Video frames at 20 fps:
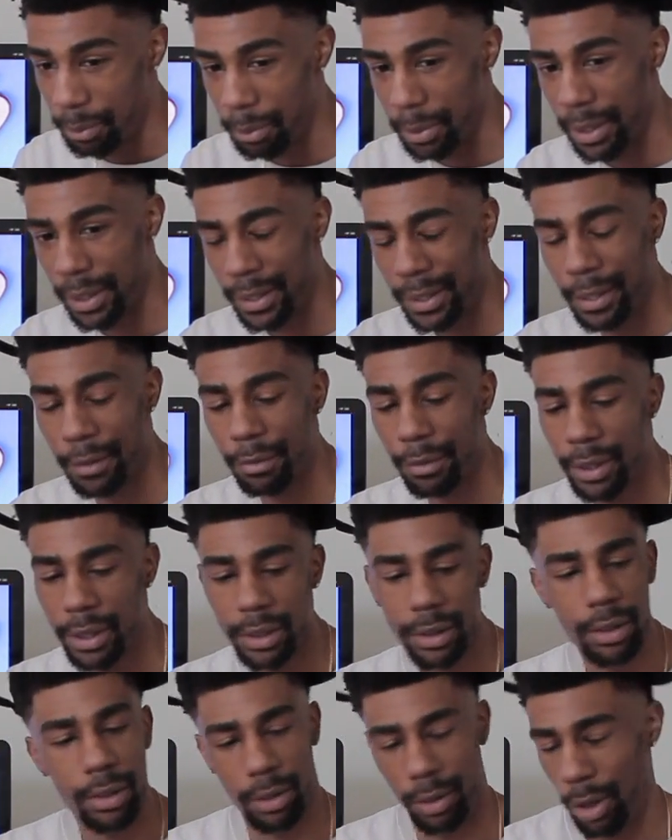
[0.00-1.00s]
Big
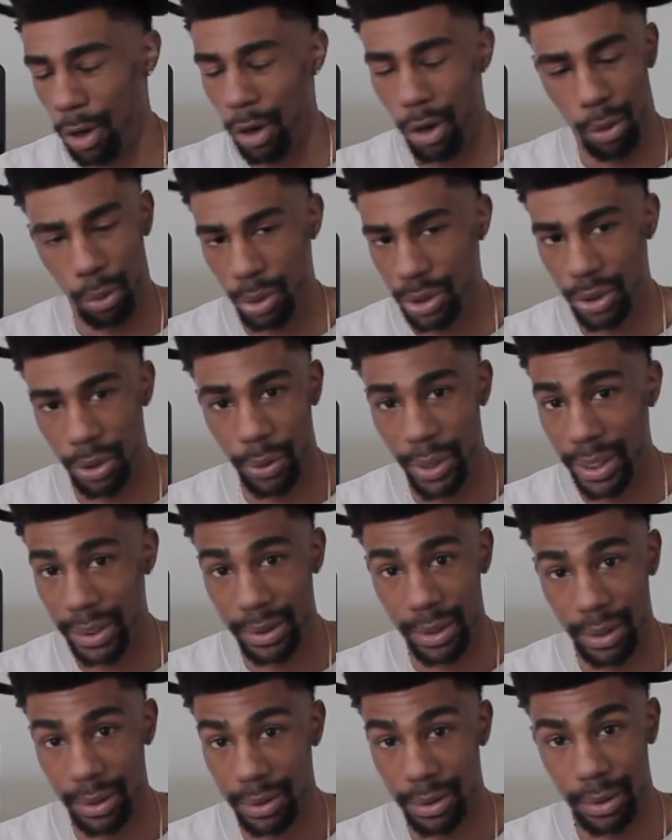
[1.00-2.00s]
difference, always go
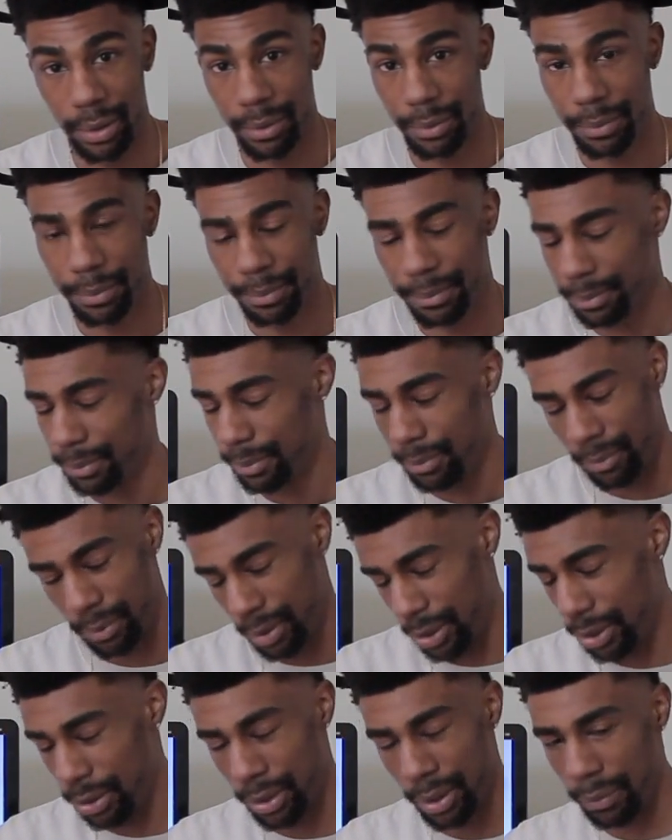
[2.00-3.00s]
SSD.
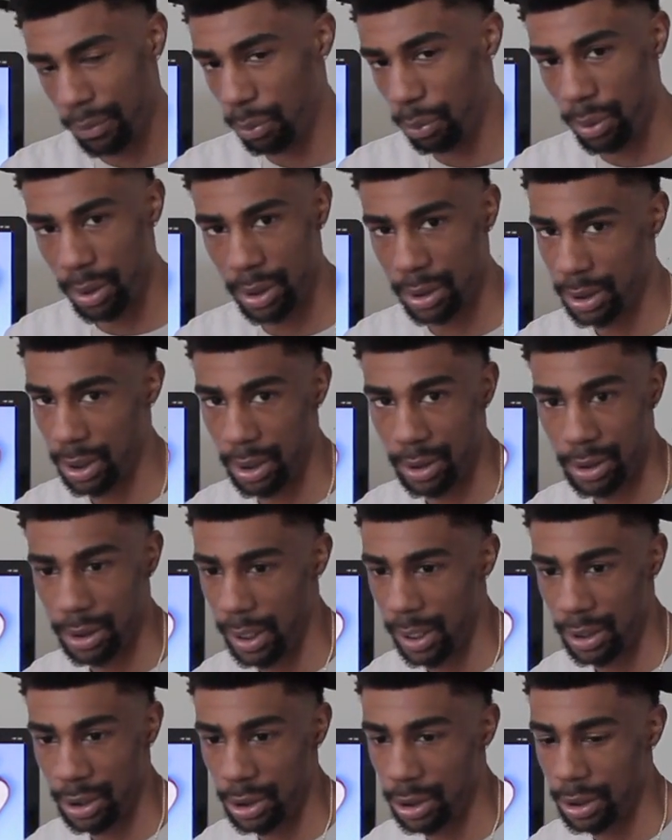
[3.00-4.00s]
You don't even want to touch
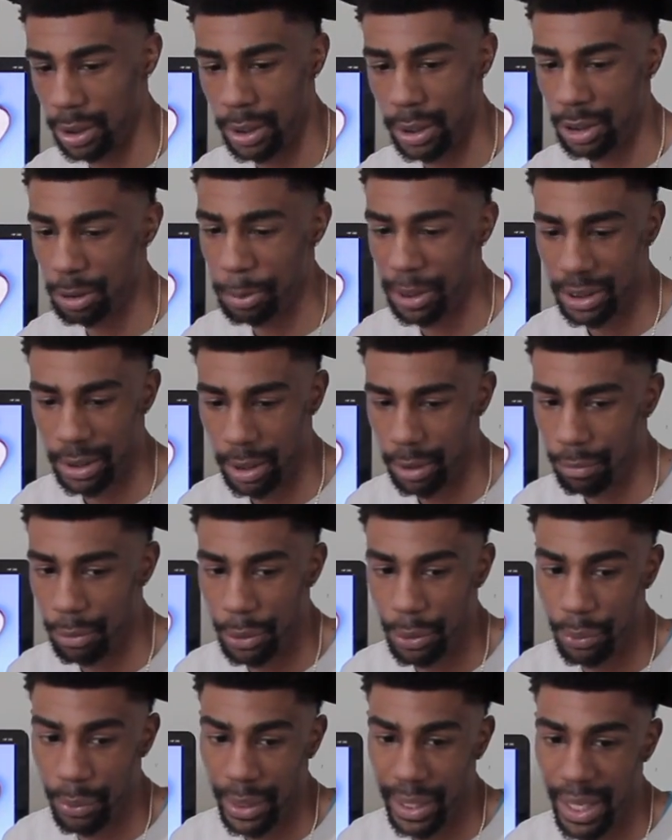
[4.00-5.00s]
HDD, especially if
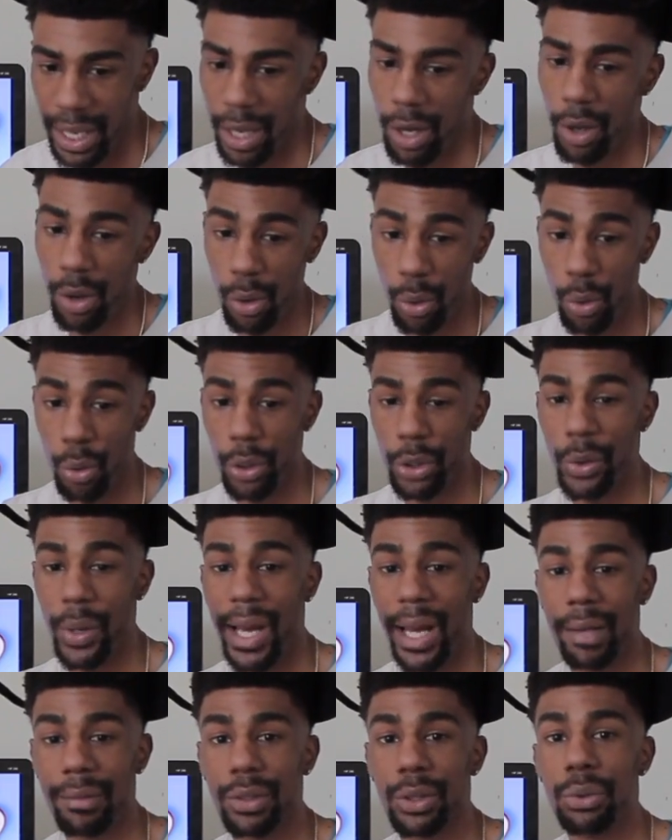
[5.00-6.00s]
you're doing that, or you
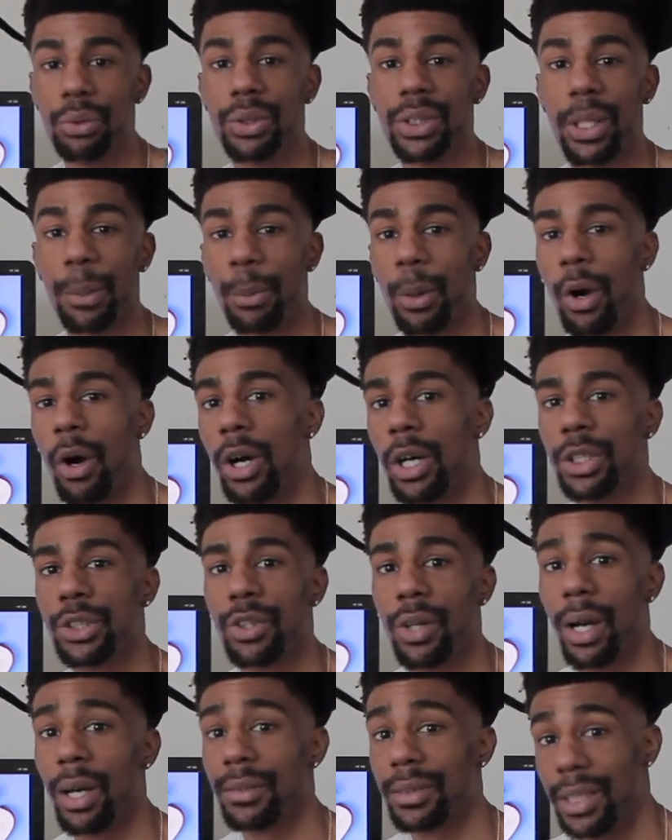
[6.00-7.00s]
have two separate hard
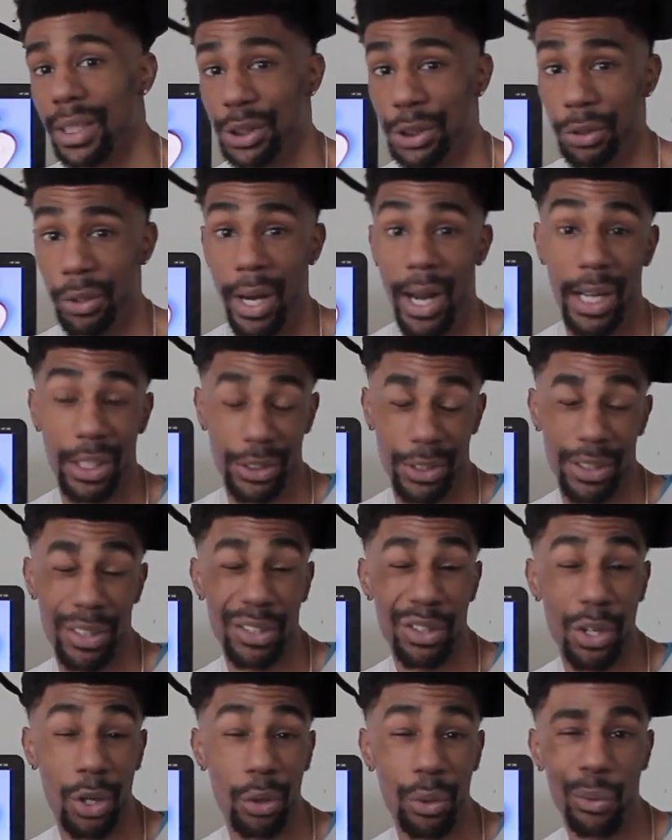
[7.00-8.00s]
drives that you actually
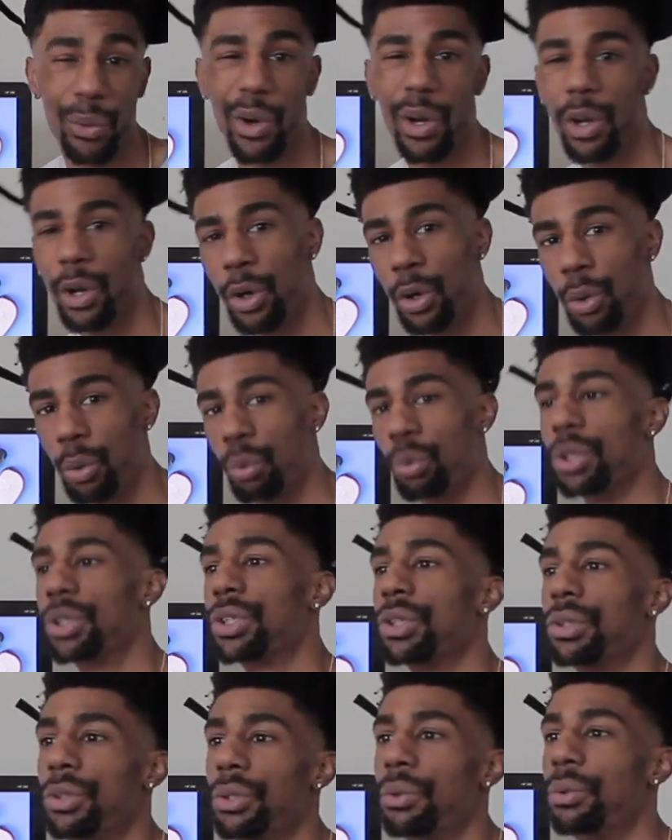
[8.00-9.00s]
know what
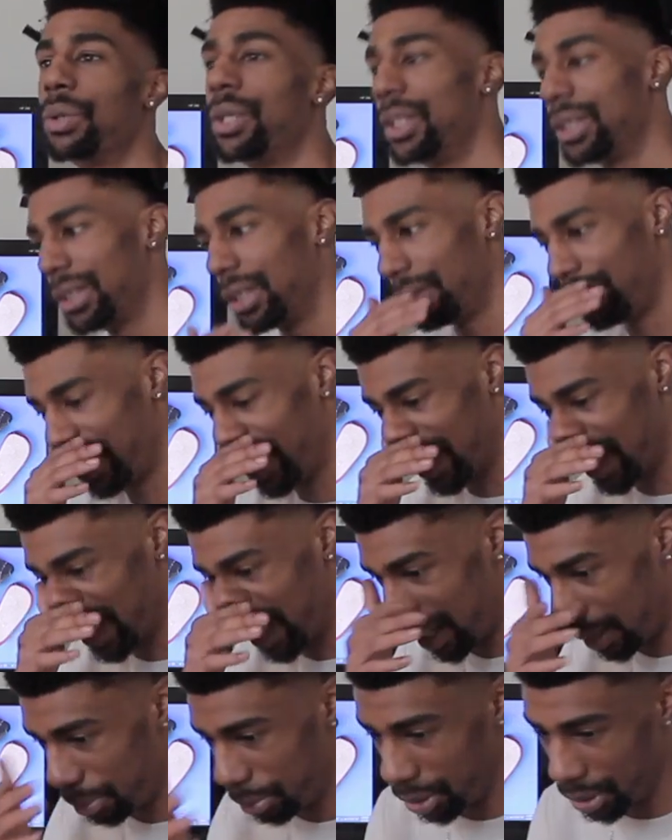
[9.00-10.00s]
you're doing and stuff like
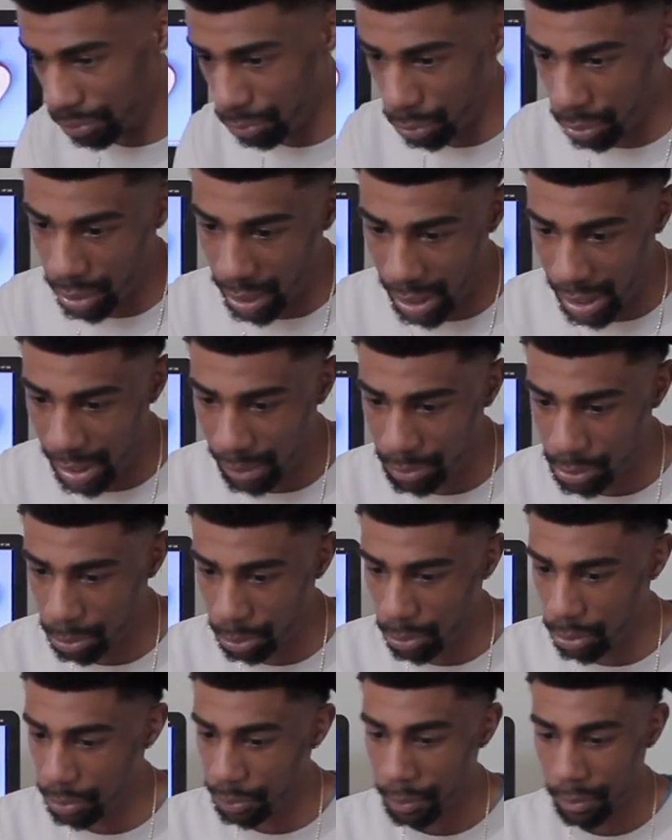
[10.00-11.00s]
that. But for the
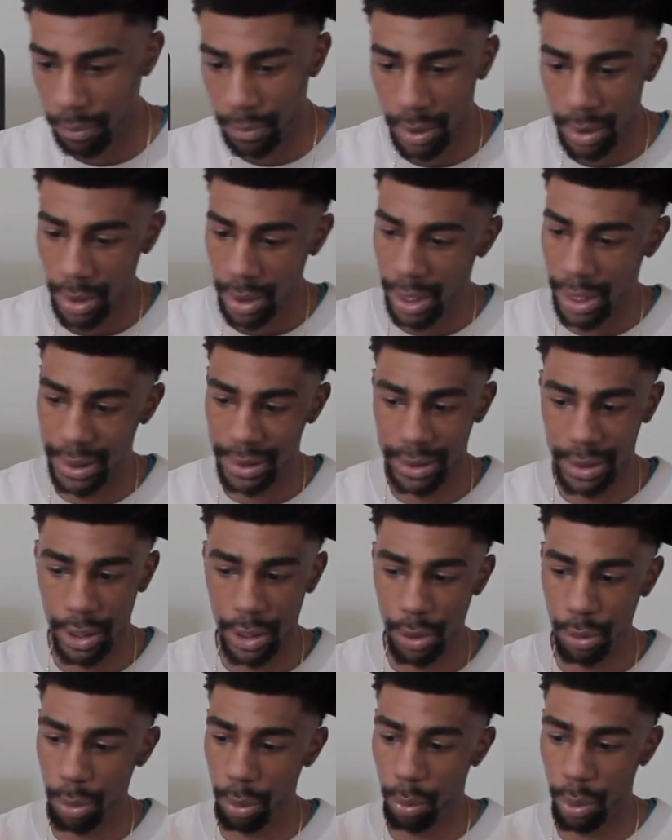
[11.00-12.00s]
optimal, I say
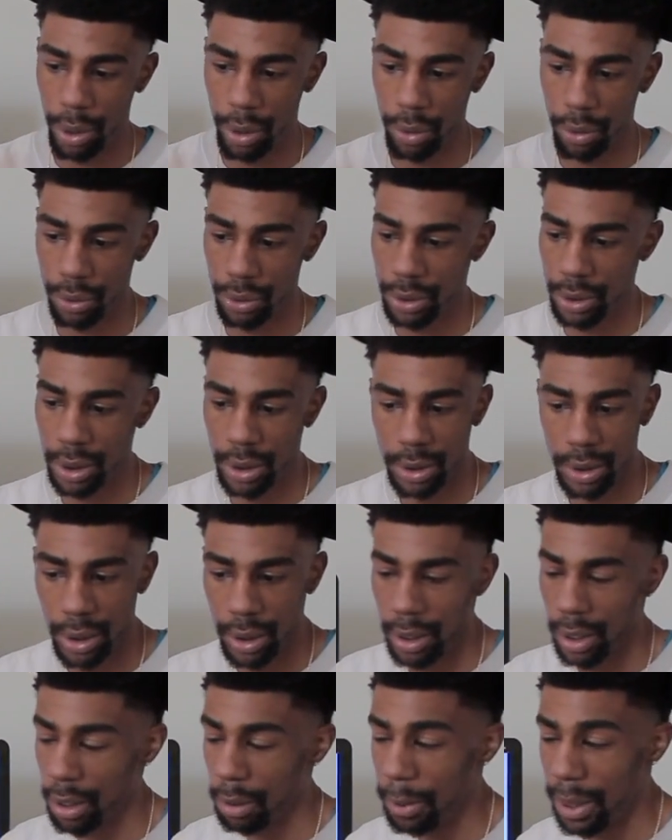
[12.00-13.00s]
you would want to go
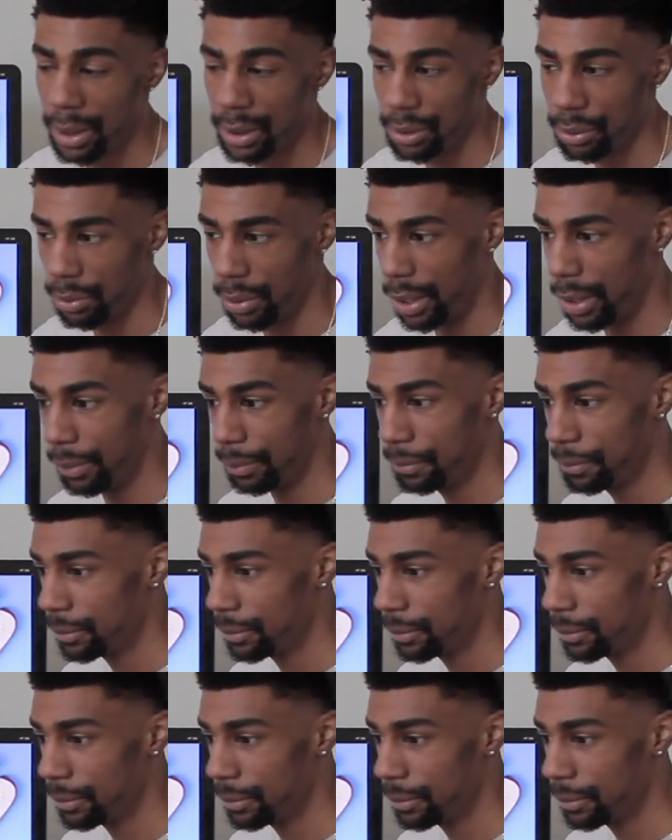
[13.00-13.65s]
16 gigabytes of RAM,